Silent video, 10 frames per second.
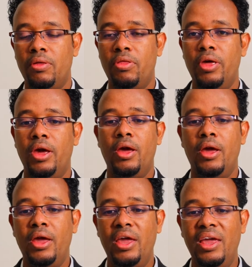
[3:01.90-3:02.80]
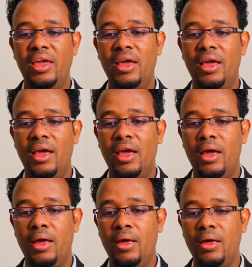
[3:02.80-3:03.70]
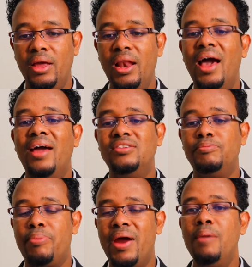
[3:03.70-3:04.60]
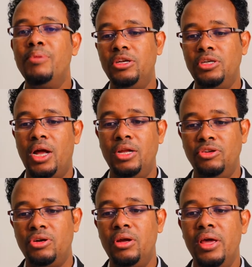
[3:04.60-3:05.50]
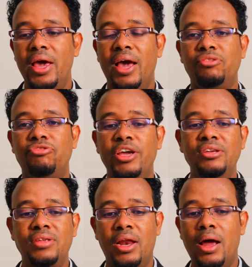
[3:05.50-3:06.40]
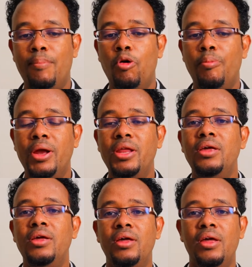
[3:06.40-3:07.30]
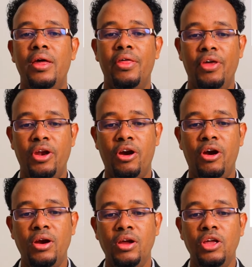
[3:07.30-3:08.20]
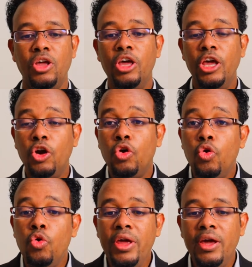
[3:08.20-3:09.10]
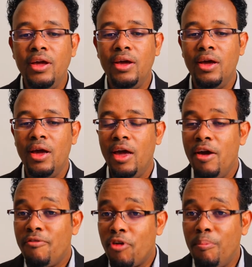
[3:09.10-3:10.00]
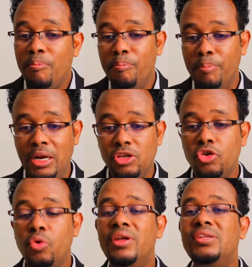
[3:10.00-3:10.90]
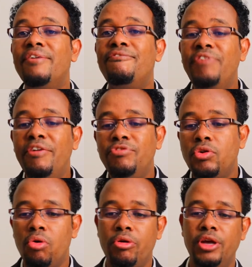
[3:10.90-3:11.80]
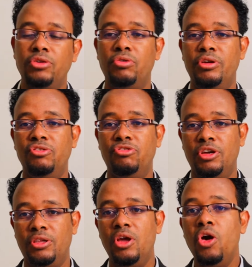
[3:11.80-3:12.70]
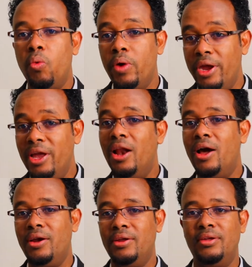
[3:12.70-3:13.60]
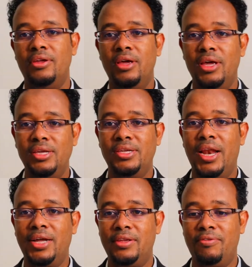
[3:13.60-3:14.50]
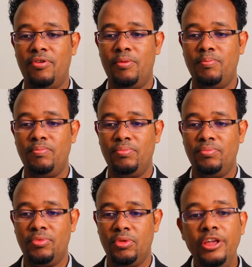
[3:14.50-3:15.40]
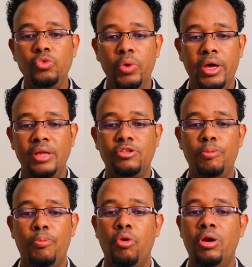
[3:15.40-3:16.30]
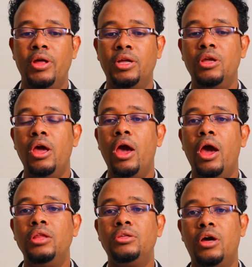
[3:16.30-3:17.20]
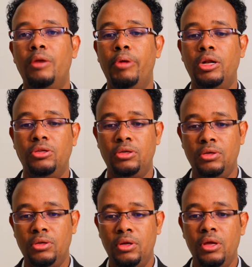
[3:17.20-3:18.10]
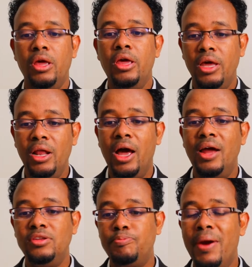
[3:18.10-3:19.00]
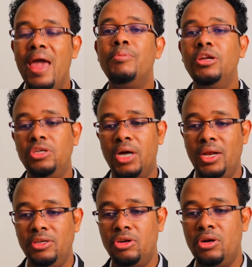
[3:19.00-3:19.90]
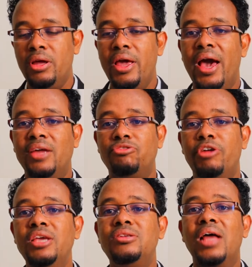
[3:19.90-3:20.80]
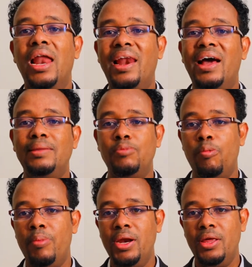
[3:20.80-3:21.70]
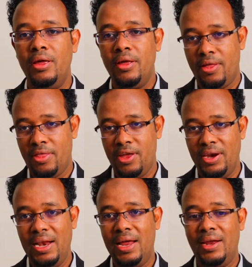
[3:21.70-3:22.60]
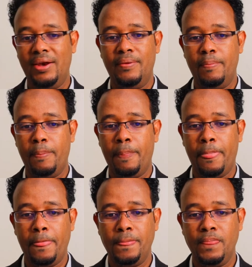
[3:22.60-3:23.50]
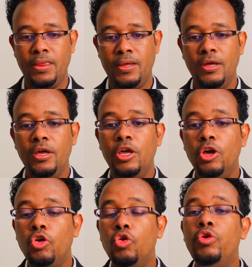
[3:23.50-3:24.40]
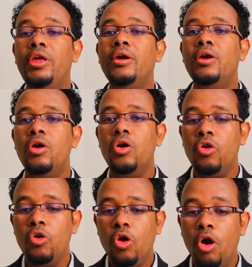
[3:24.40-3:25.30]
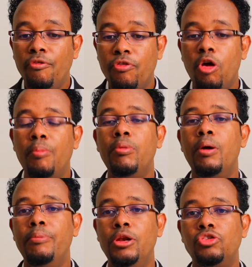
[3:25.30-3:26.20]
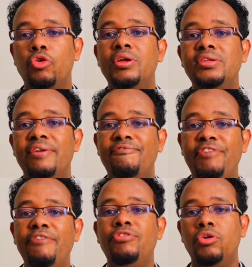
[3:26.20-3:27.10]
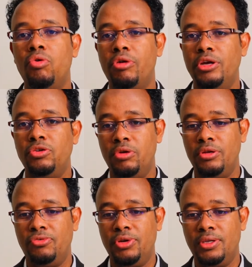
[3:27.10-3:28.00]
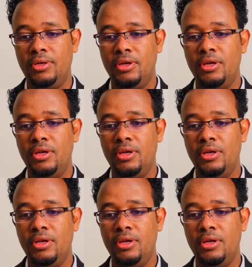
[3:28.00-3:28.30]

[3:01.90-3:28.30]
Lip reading: the Ilhan's primary challenger, has raised a lot more money than her, including from Minnesota's 5th Congressional District, where Ilhan is elected from. This week, it's reported that Antone Melton, Ilhan's primary challenger, has raised a lot more money than Ilhan, including from Minnesota's 5th Congressional District.